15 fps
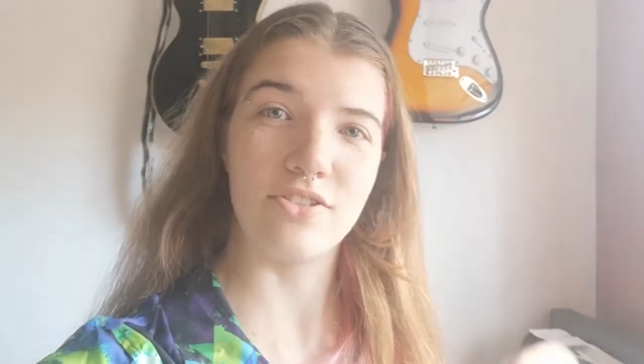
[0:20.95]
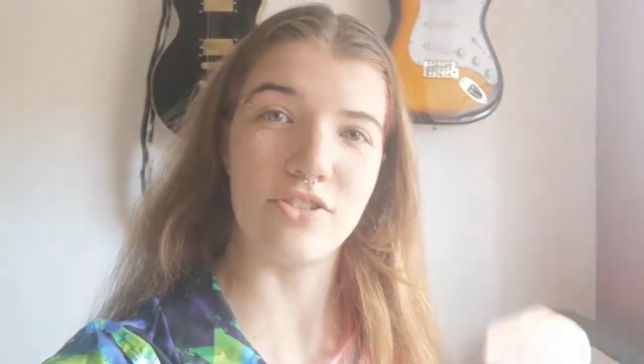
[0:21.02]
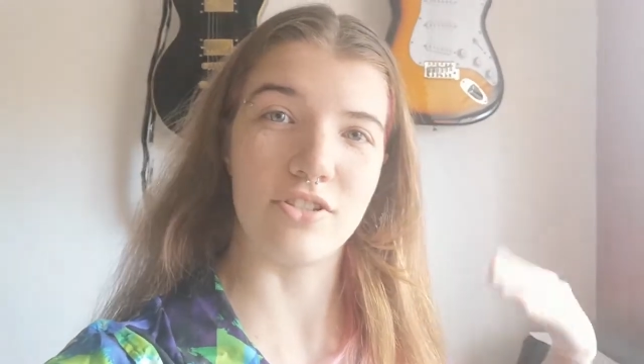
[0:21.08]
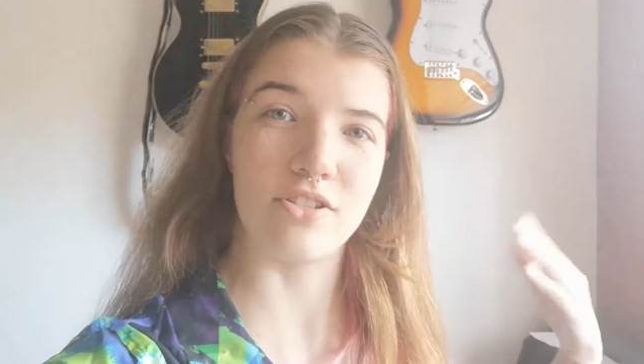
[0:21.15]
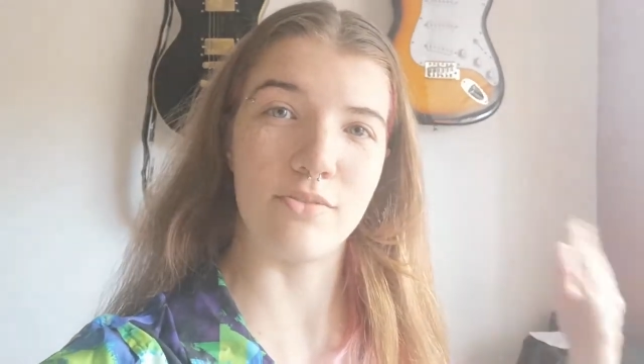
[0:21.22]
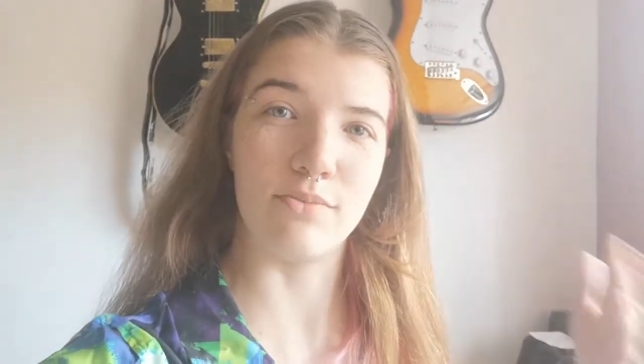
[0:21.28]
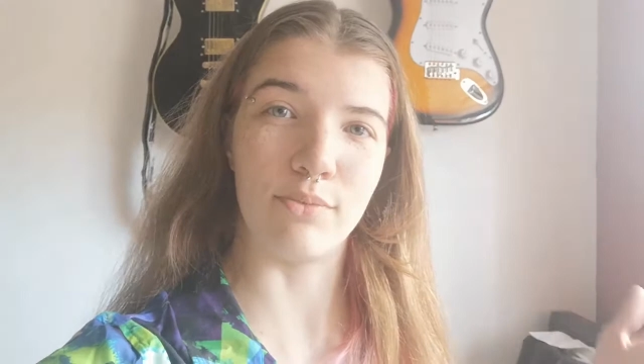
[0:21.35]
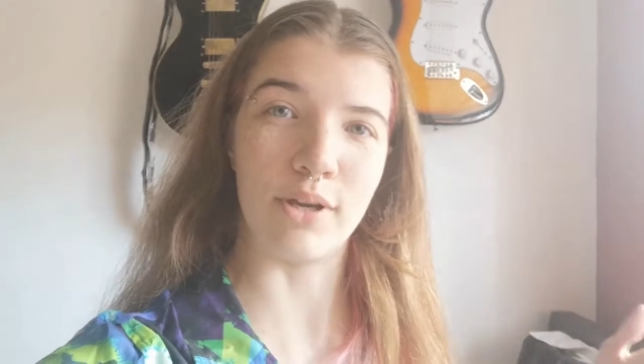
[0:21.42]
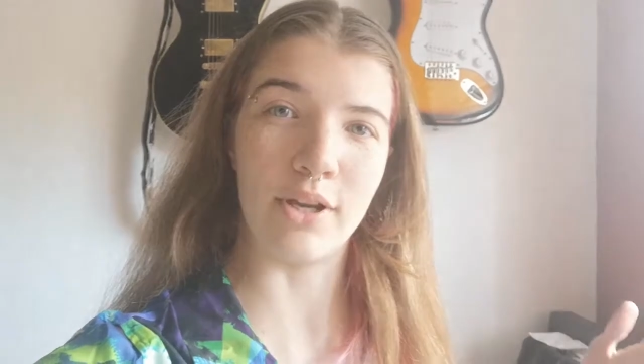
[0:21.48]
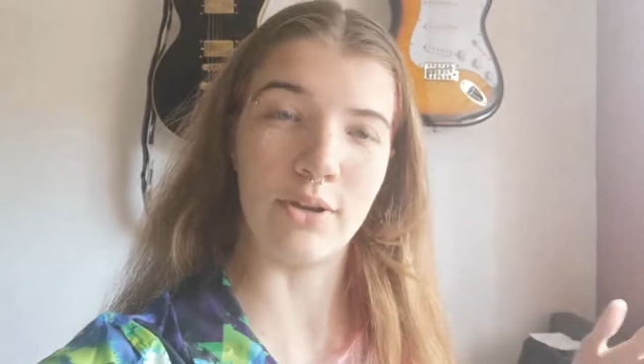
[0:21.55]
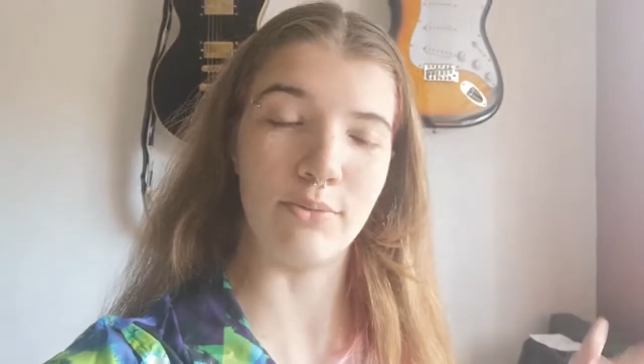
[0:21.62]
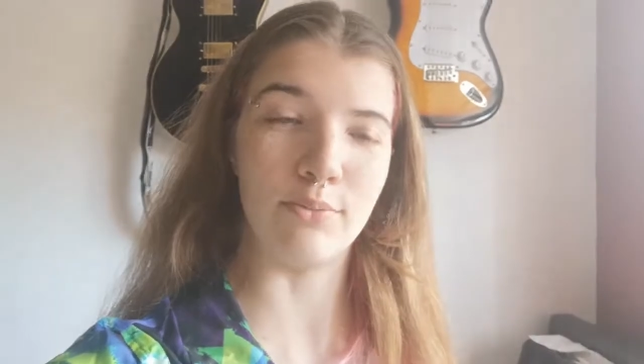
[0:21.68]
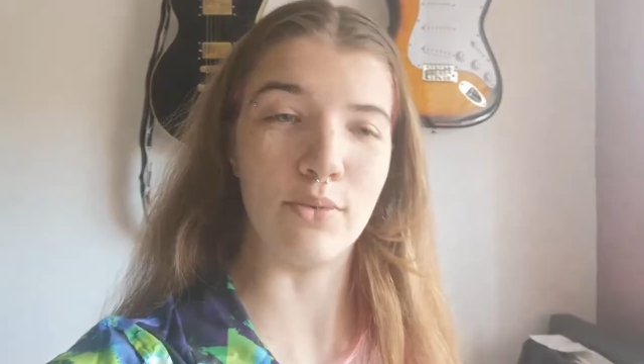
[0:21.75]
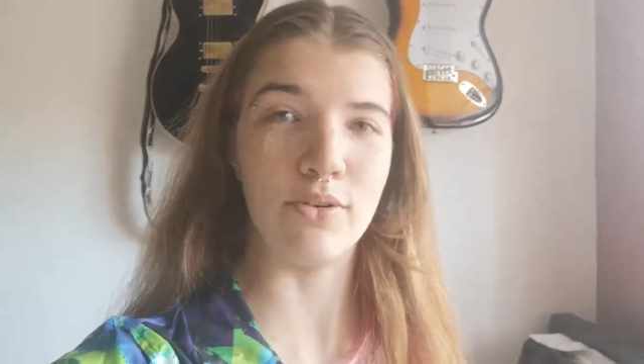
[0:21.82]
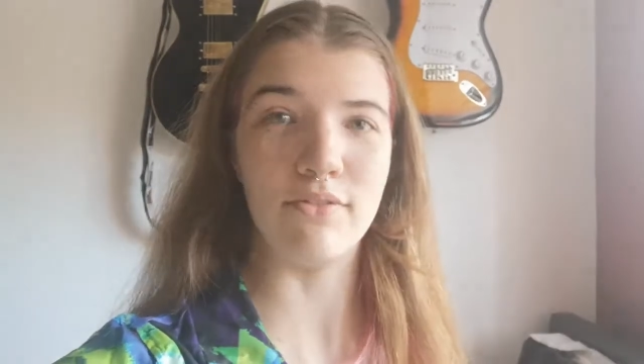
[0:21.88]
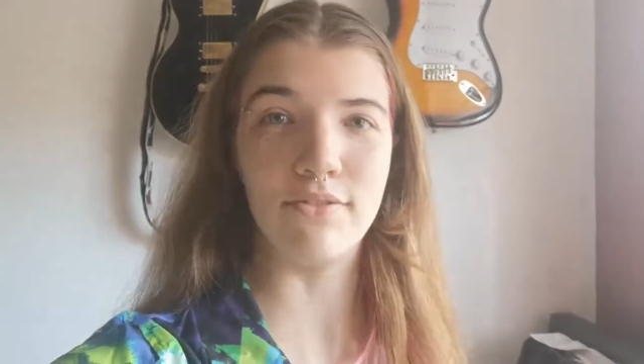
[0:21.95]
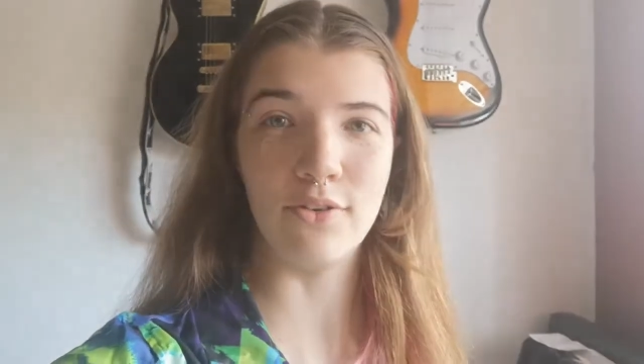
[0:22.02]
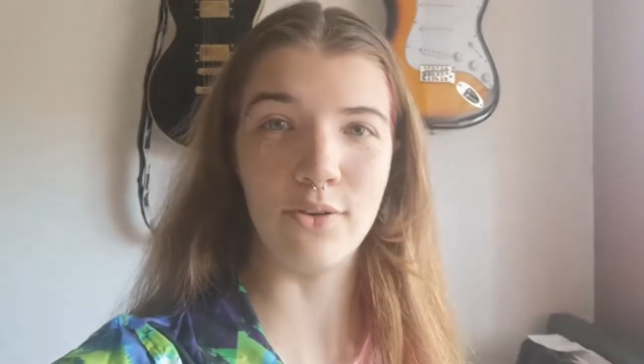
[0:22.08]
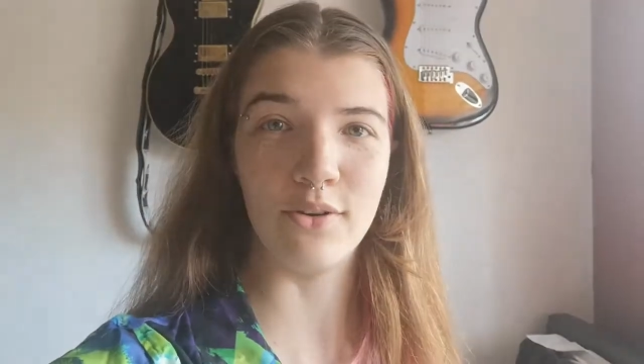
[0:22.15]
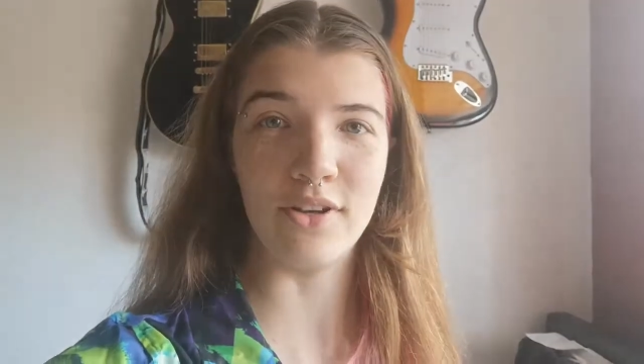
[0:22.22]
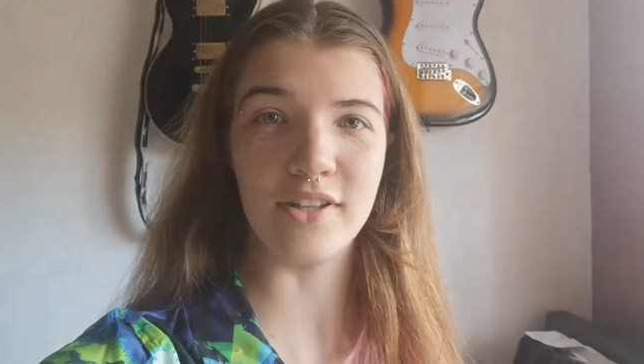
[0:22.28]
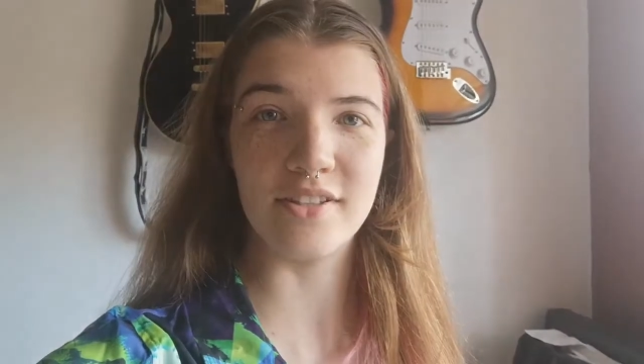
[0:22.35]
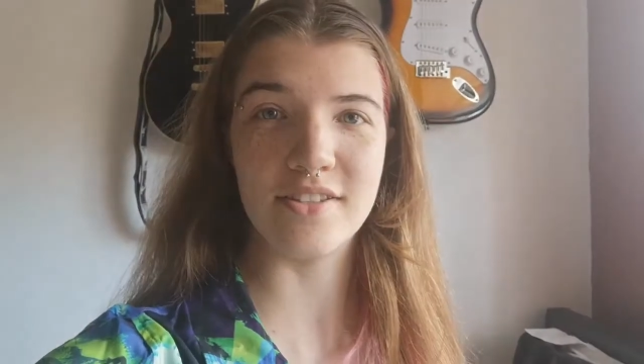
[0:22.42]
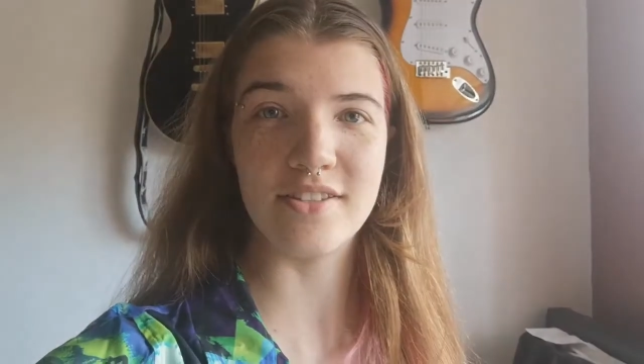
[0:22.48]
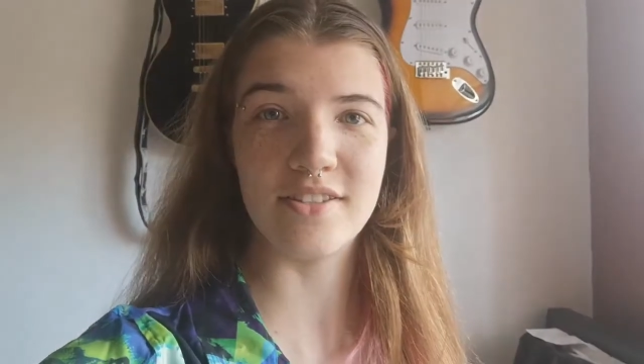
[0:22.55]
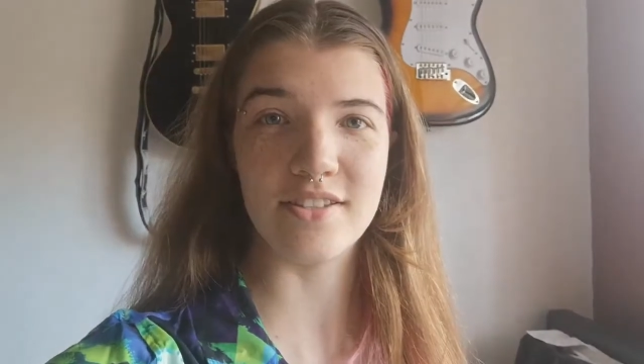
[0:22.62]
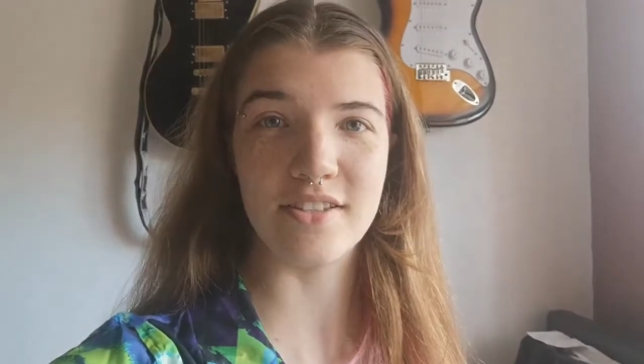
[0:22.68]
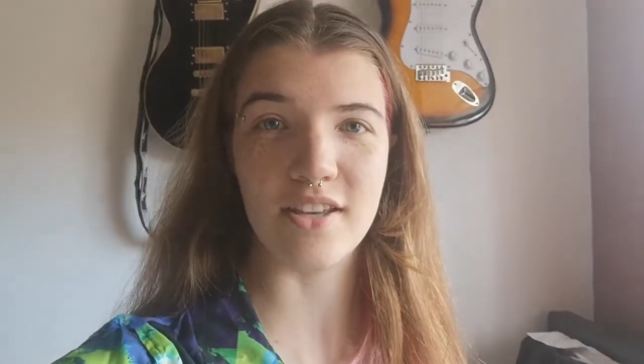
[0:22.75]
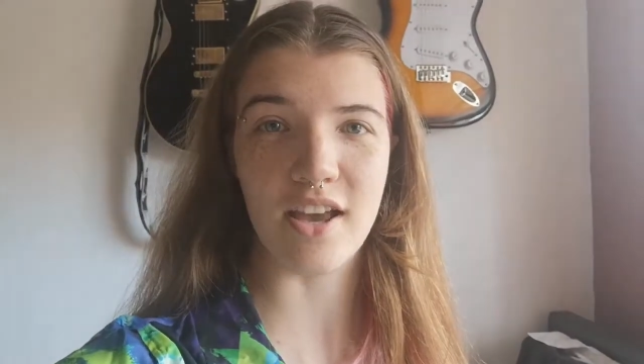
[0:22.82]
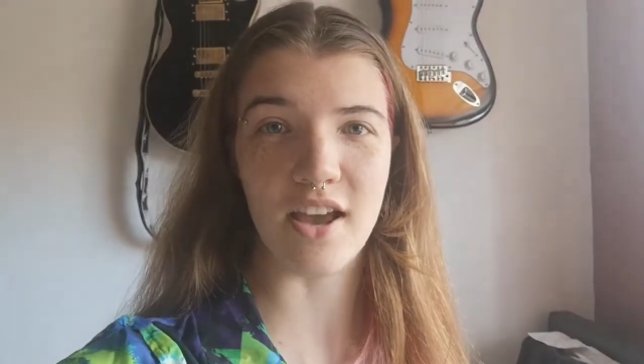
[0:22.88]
just to bring them forwards